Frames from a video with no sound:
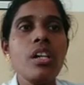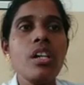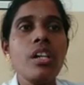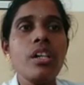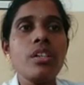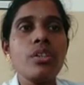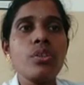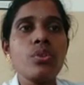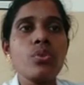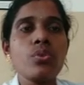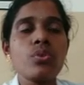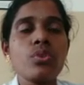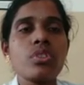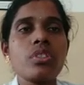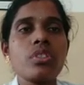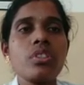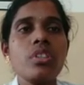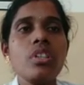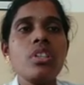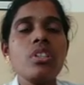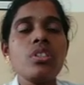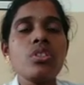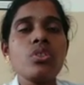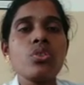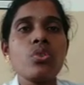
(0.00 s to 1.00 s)
used.
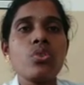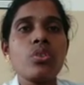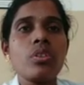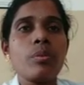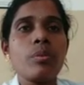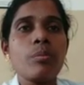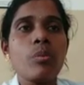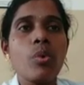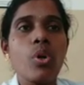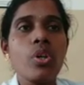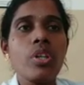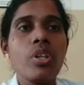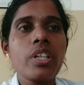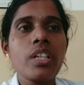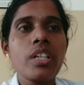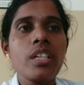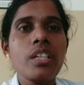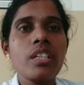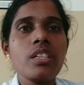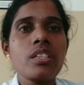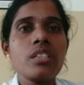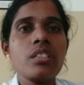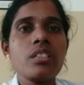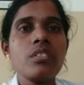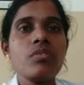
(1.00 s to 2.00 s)
So the
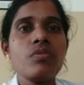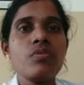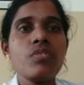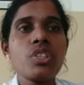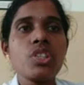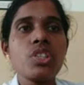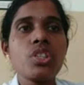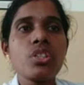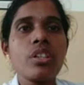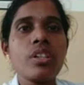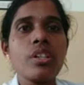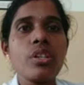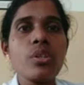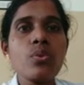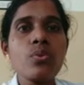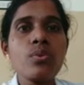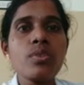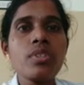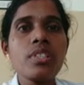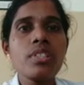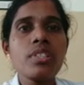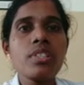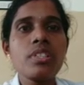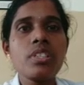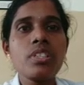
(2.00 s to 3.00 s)
moderator which
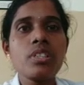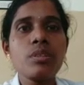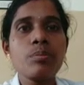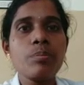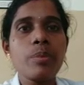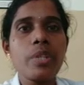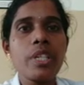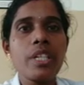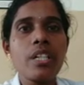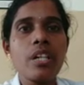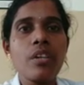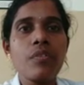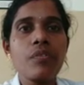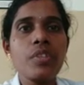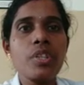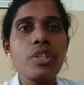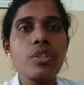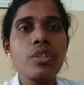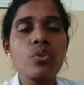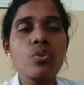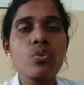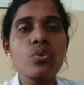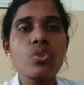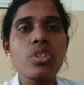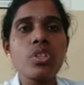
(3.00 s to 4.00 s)
reduces the speed of the
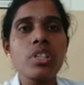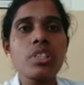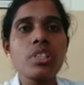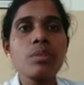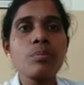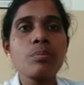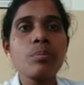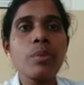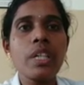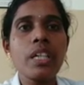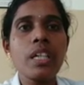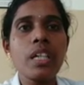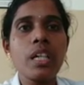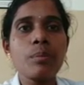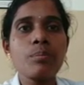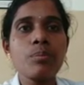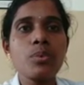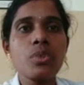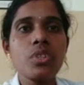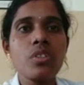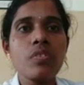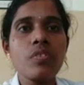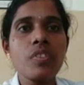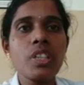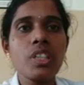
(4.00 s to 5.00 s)
neutrons by
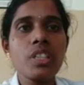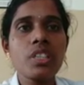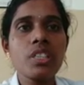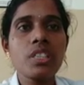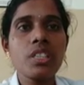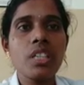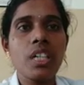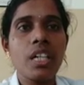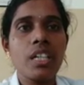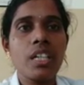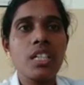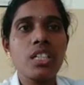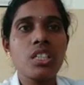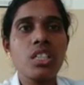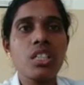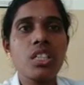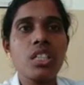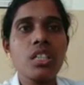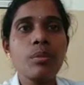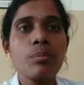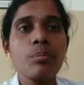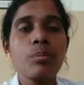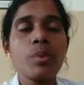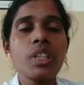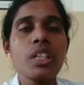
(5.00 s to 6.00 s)
absorbing its
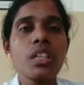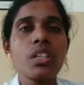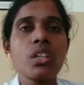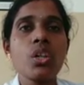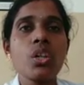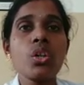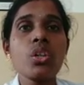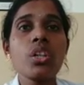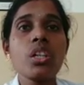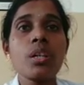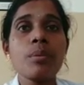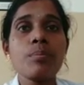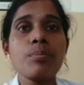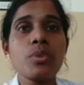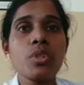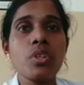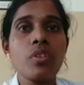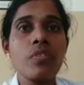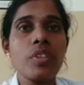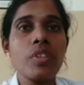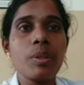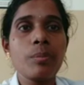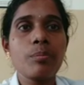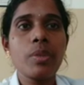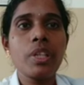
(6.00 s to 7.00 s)
energy but not
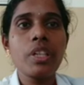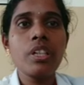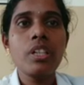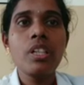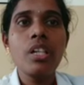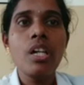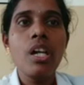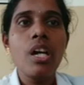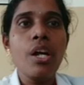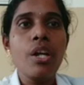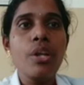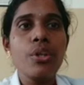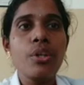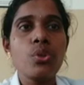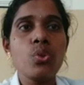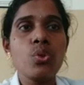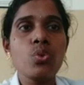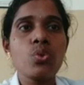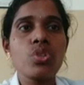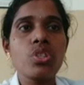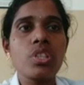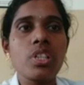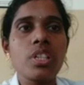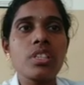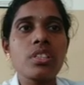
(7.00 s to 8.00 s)
absorbing by
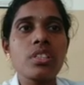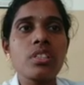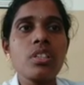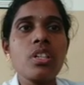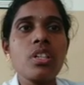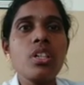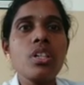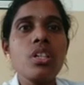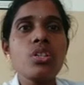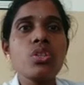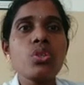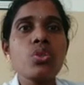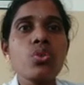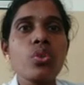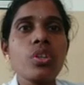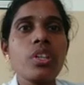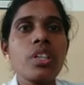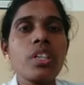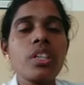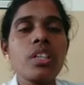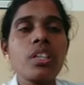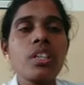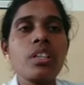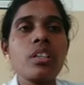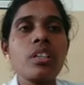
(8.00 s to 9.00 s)
neutrons. So
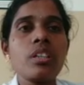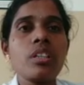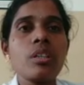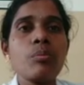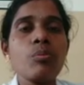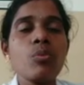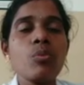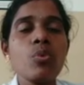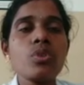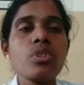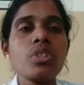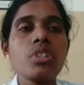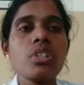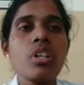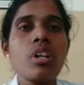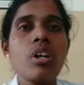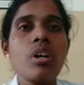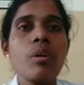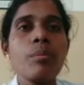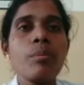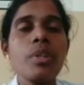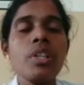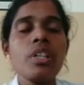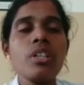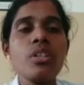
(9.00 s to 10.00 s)
here the most
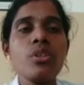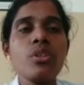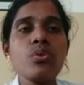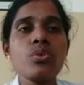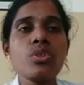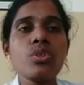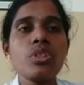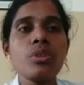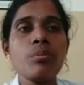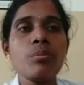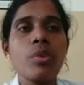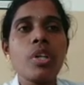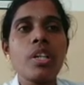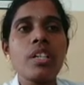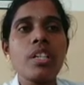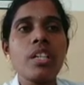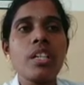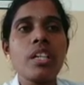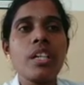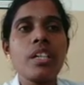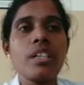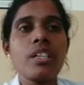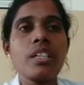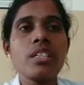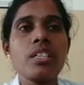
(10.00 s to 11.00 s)
commonly used
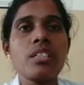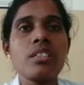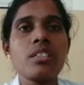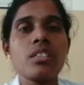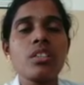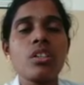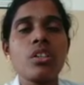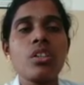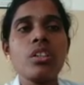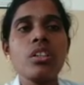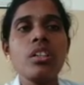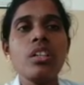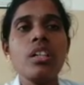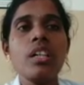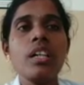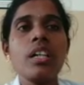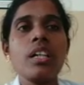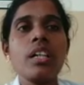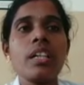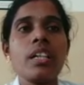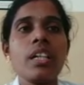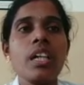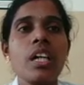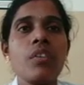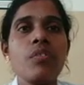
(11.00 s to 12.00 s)
moderators are
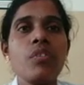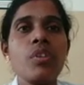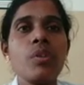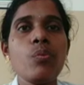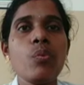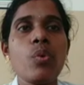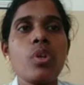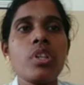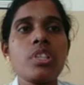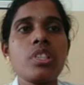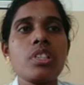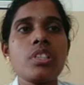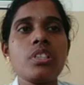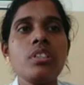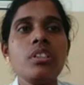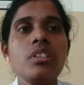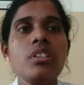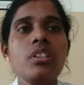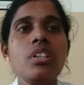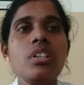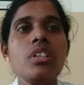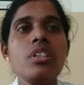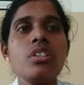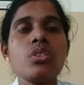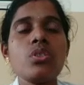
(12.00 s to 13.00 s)
heavy water.
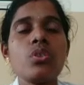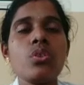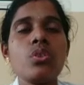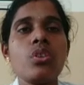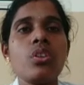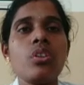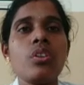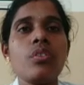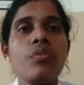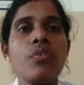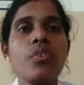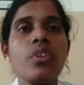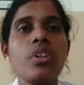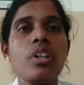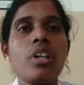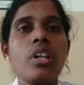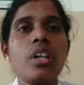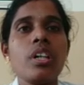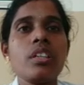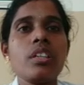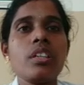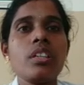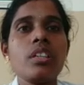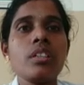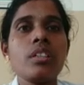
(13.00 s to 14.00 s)
So for
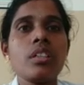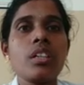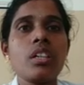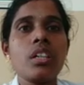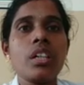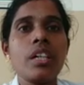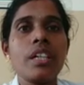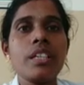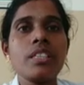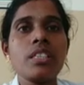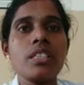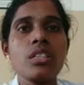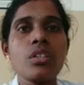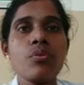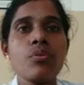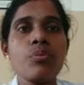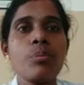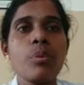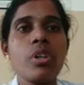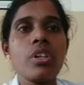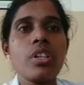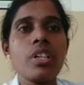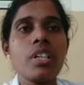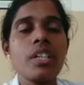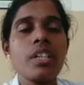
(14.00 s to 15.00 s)
other kinds of
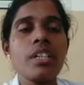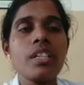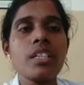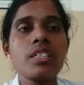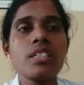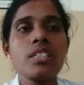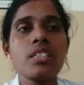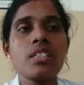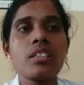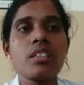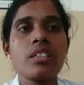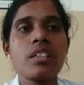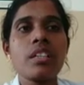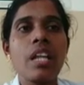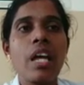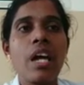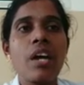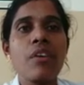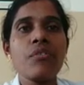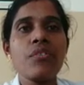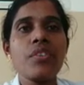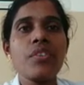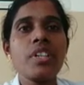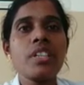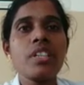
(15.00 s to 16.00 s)
moderators are
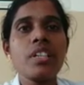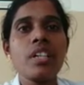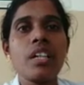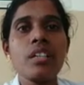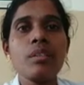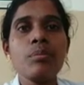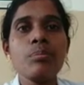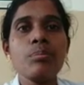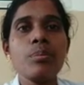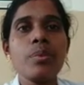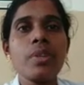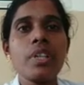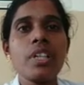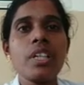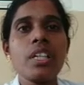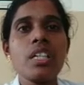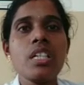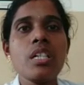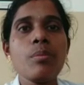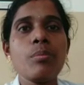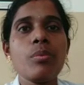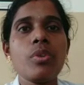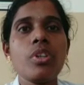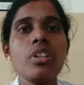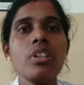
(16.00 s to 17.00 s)
graphite and
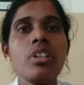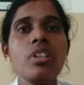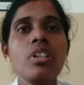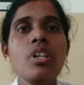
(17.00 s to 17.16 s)
beryllium are